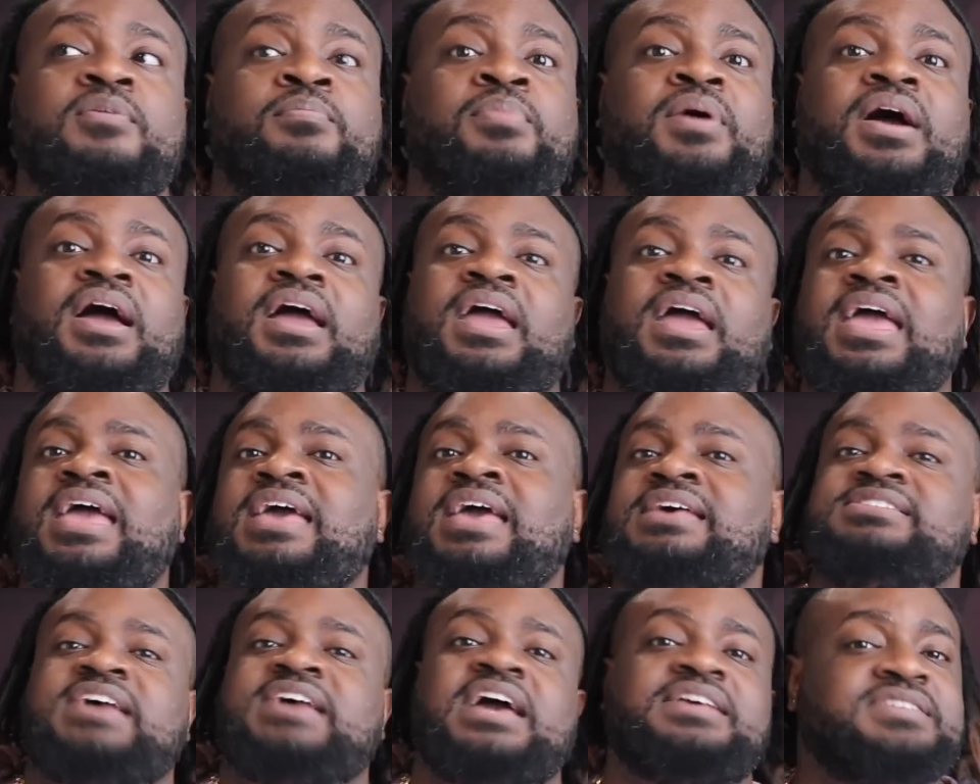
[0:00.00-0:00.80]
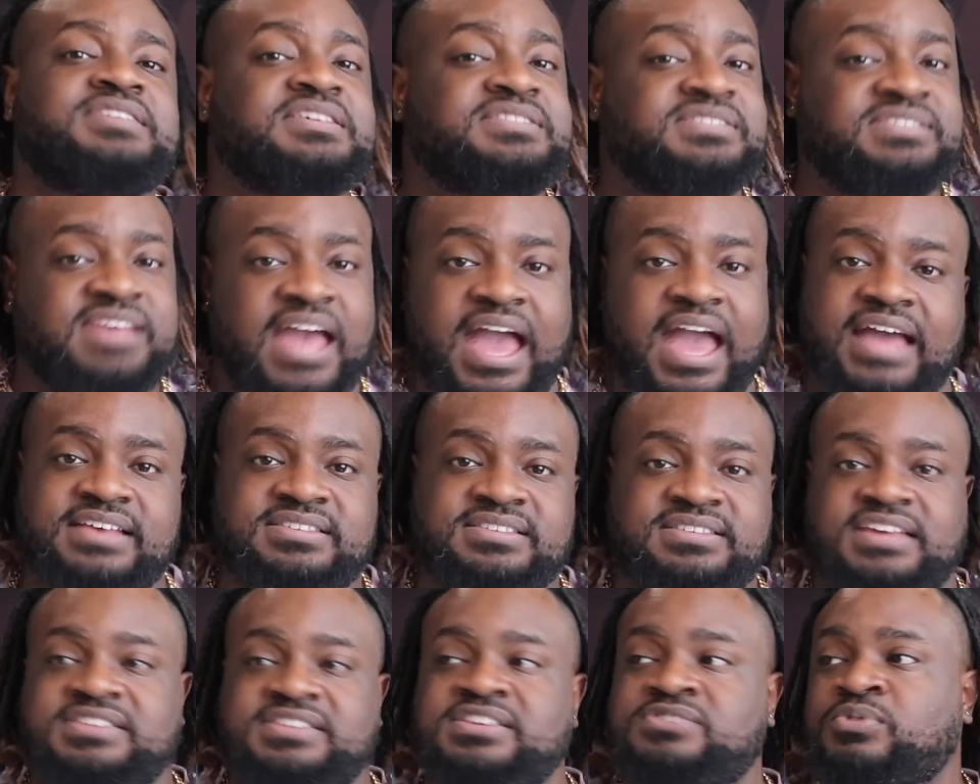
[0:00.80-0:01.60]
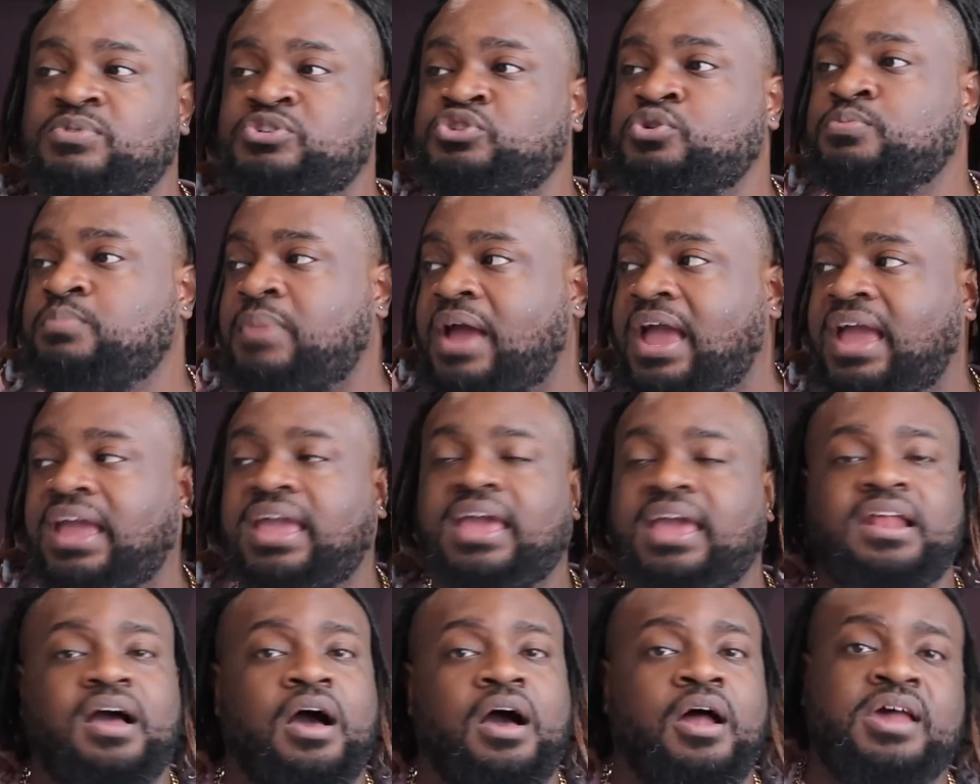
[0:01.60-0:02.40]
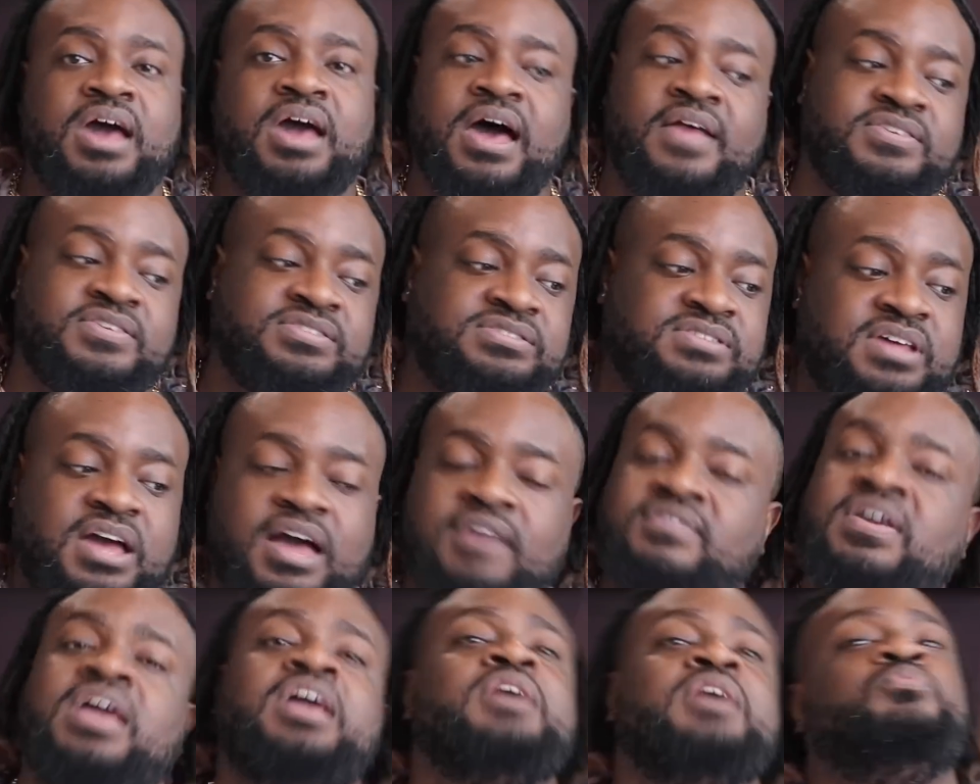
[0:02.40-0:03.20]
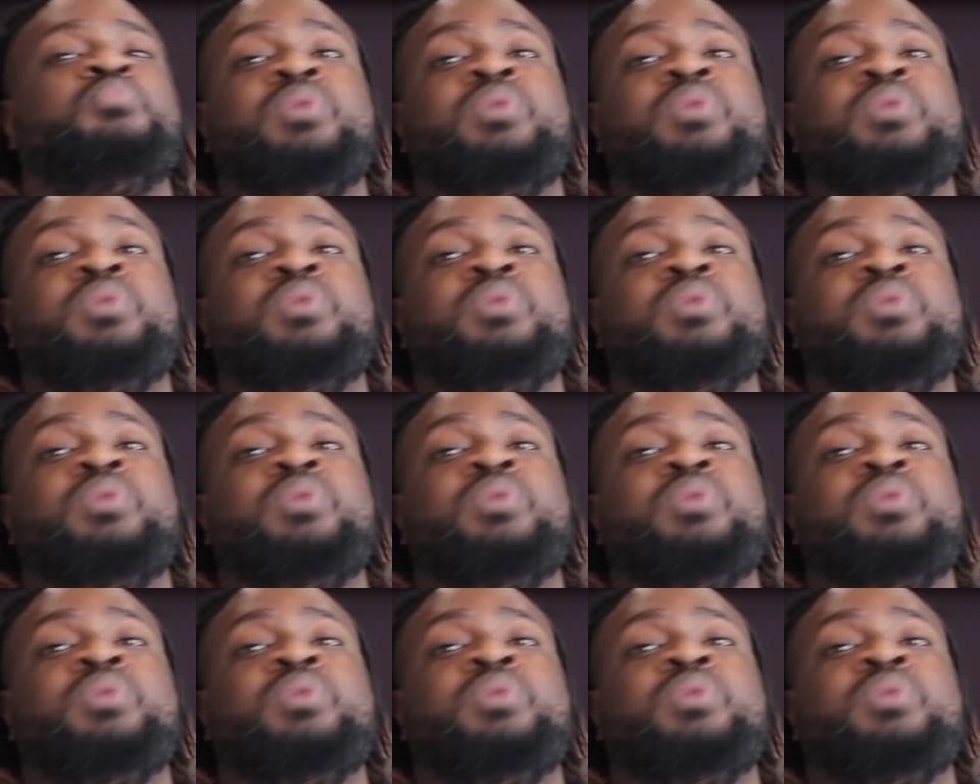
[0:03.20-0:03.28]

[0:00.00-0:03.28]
But sex is sex. Sex is what you make it, all the other stuff.